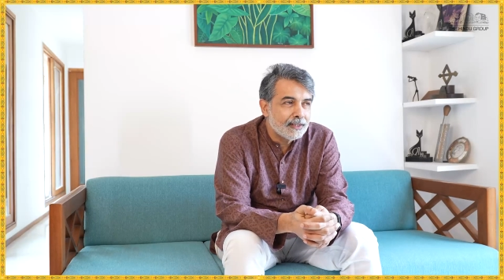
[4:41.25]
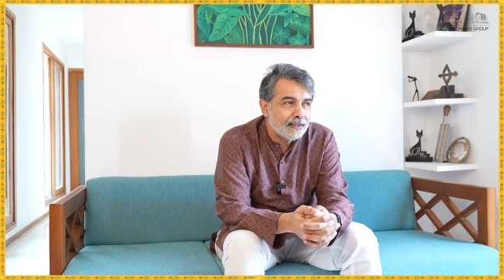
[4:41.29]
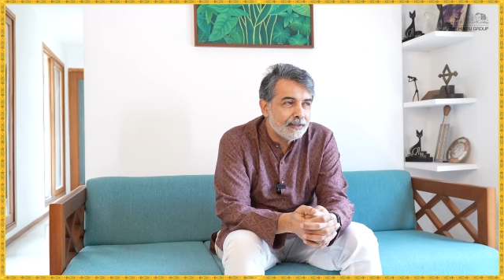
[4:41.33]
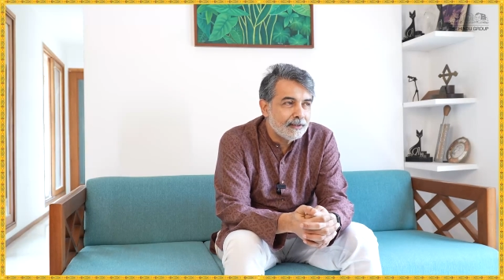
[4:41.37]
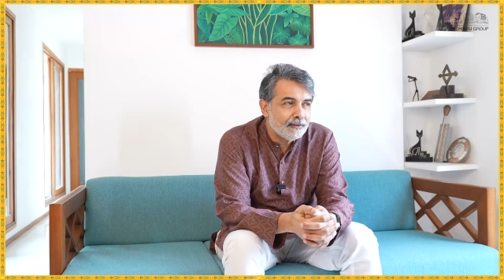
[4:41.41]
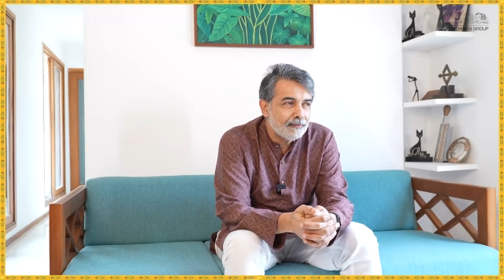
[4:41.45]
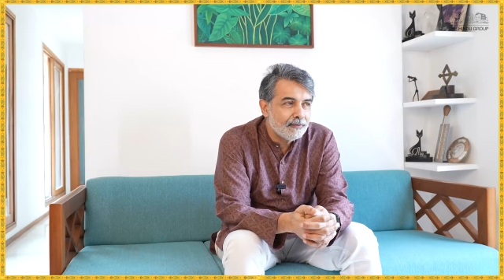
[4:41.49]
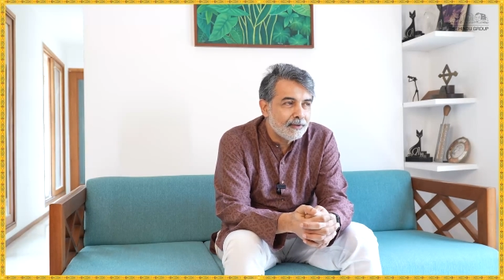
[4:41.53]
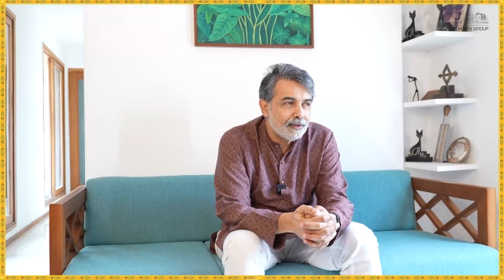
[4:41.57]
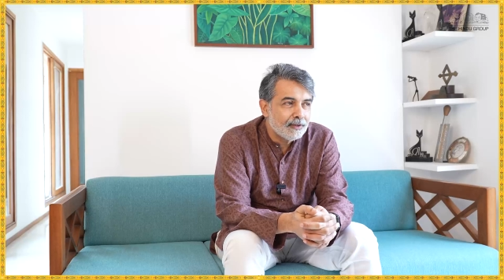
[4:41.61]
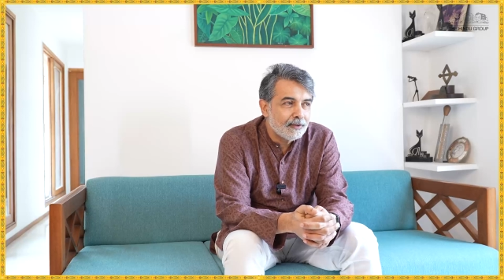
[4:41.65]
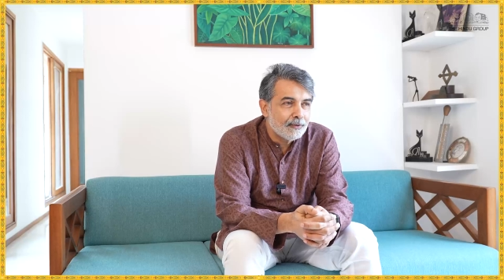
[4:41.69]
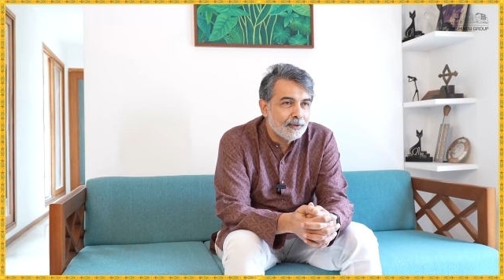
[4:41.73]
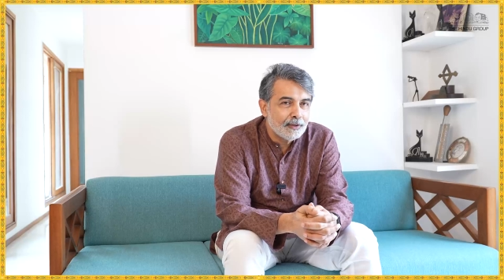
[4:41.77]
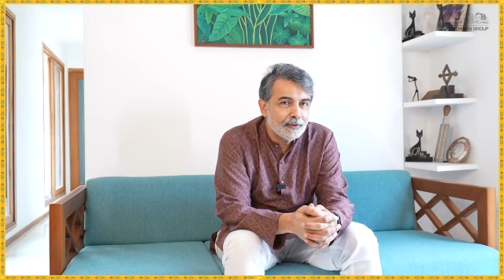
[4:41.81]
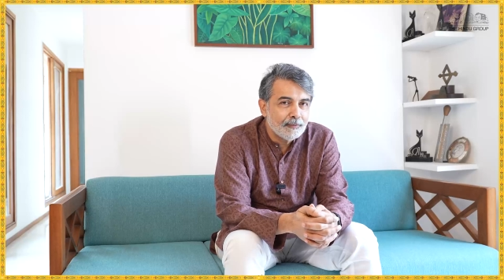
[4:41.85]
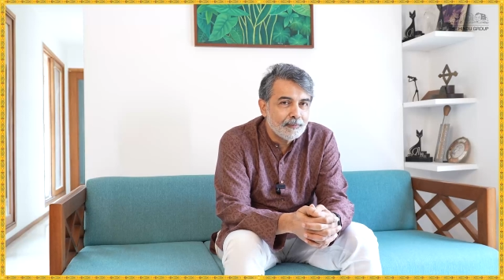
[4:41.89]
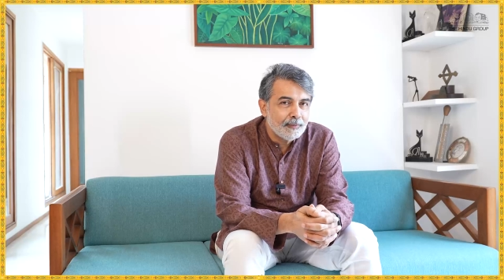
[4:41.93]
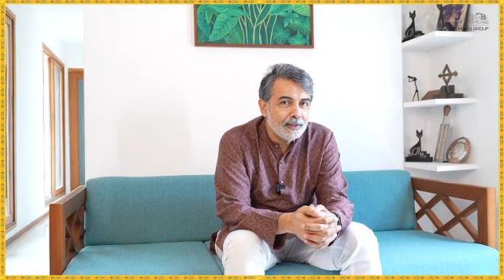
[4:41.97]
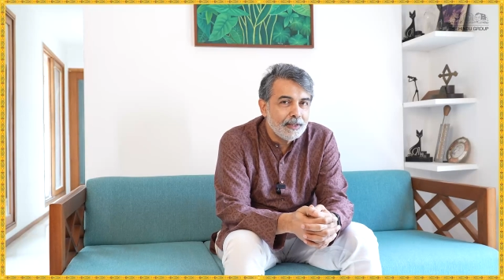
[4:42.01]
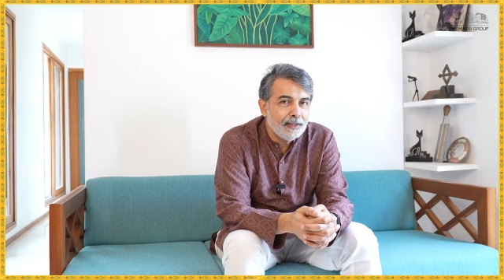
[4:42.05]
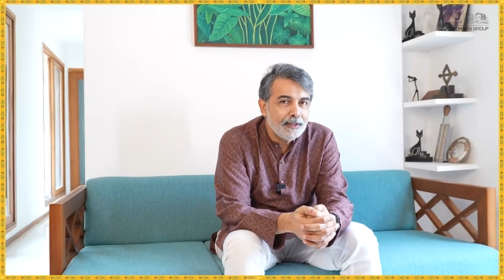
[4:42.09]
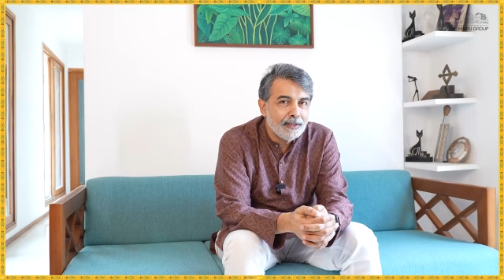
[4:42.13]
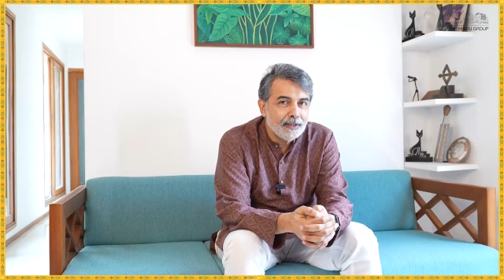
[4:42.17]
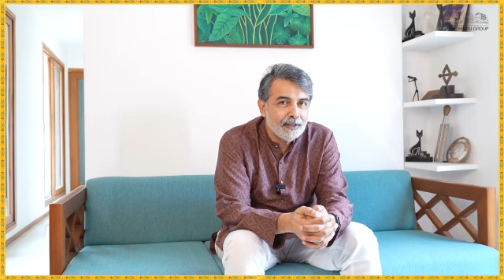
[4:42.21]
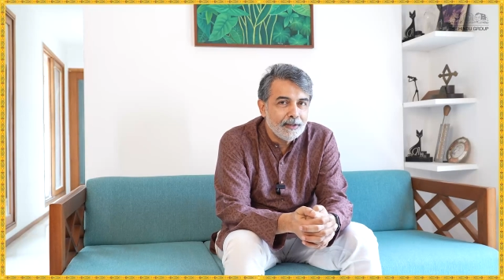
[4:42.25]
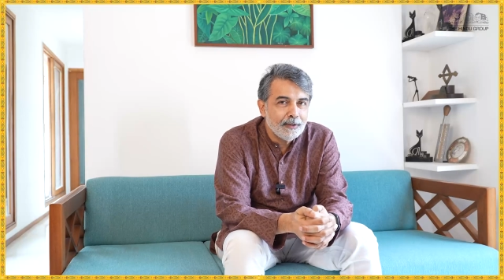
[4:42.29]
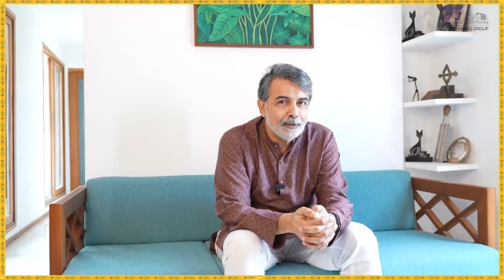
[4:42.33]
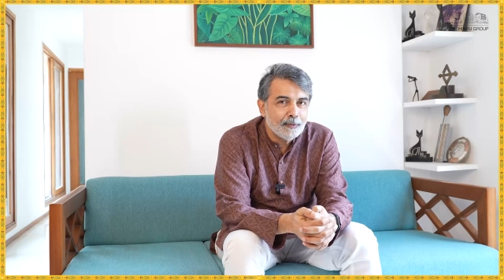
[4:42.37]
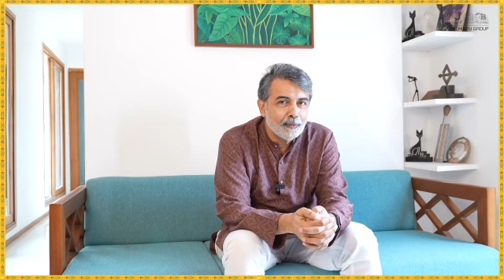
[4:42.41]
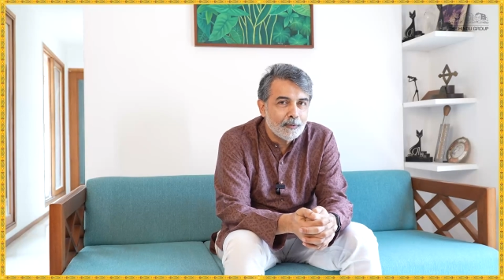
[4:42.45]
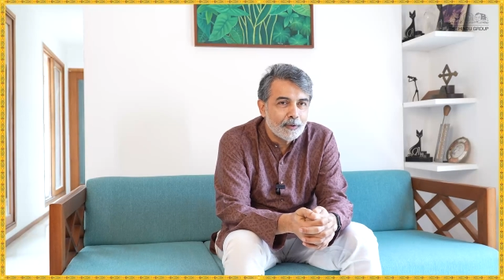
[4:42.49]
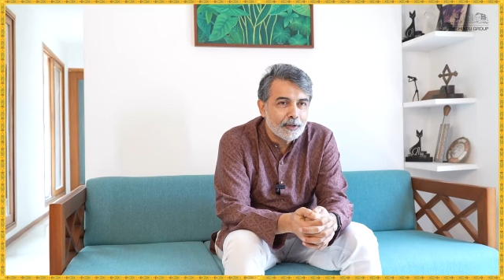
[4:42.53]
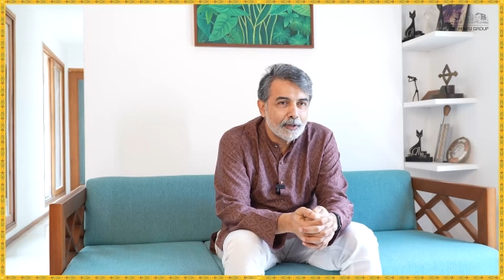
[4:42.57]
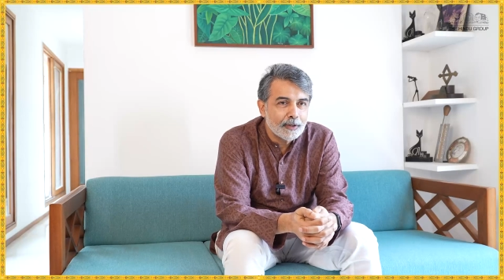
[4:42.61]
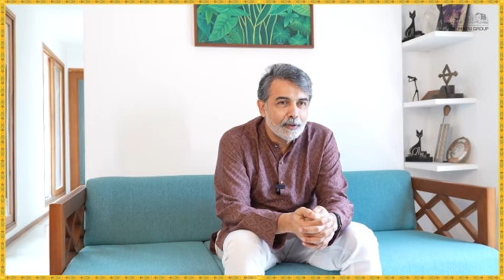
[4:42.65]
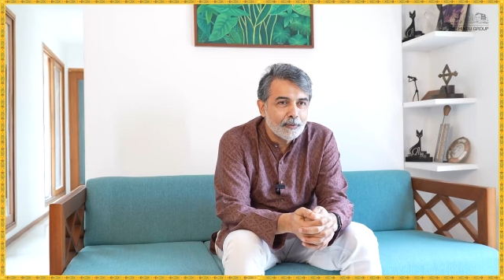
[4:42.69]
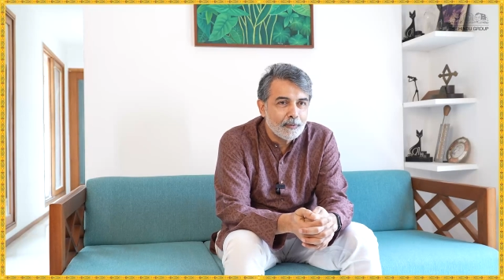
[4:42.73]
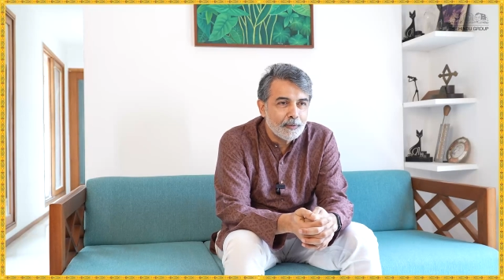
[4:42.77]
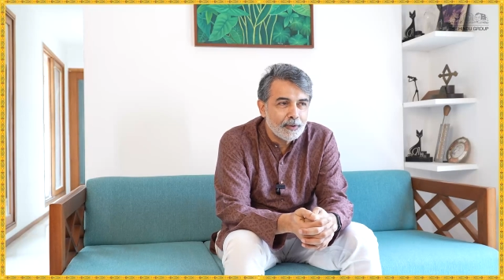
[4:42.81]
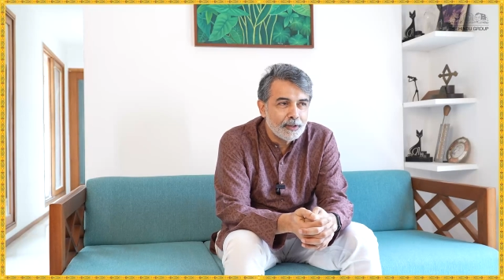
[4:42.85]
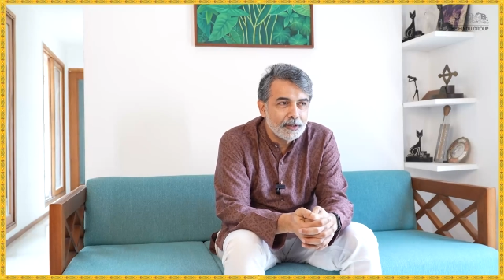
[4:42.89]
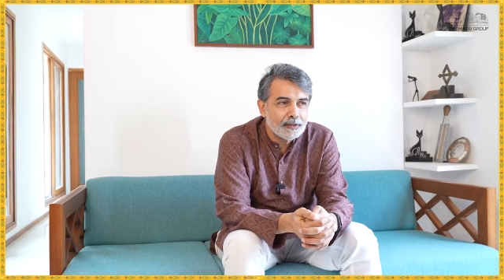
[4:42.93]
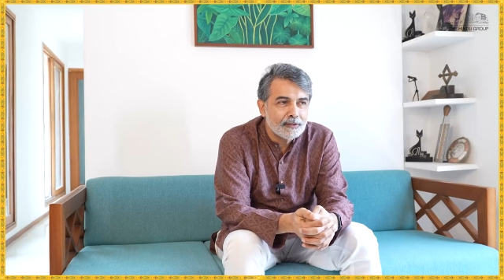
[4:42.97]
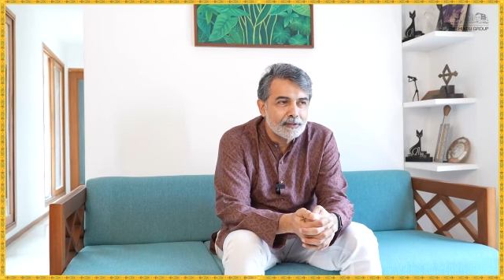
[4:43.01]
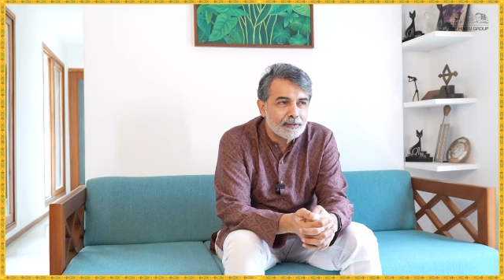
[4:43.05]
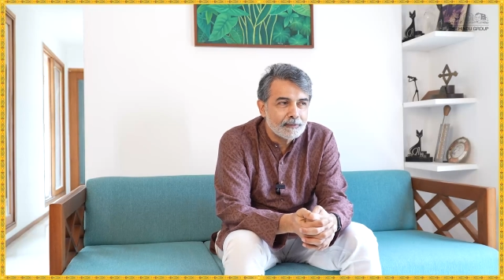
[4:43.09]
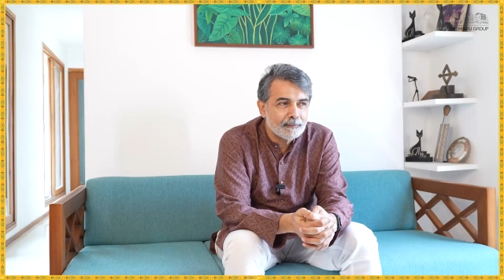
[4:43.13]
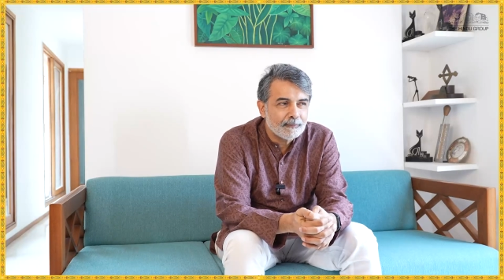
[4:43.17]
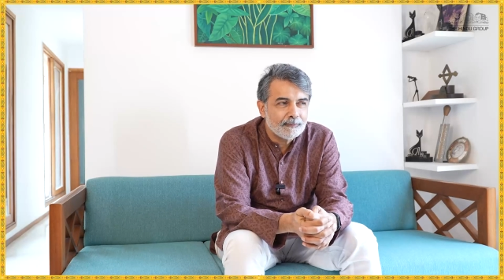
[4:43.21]
and if we could have maintained the
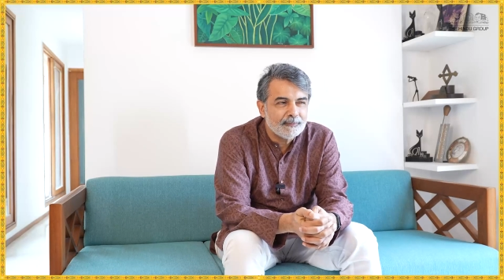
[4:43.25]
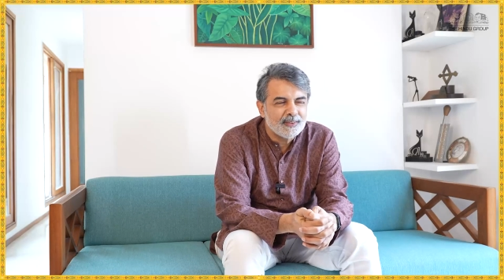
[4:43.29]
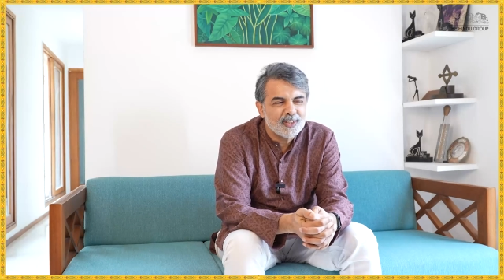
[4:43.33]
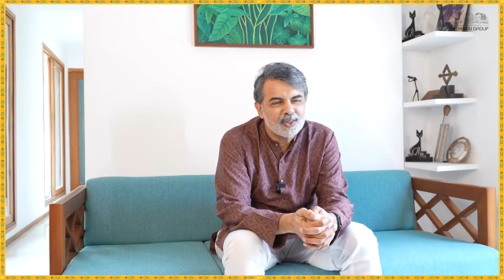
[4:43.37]
waterways.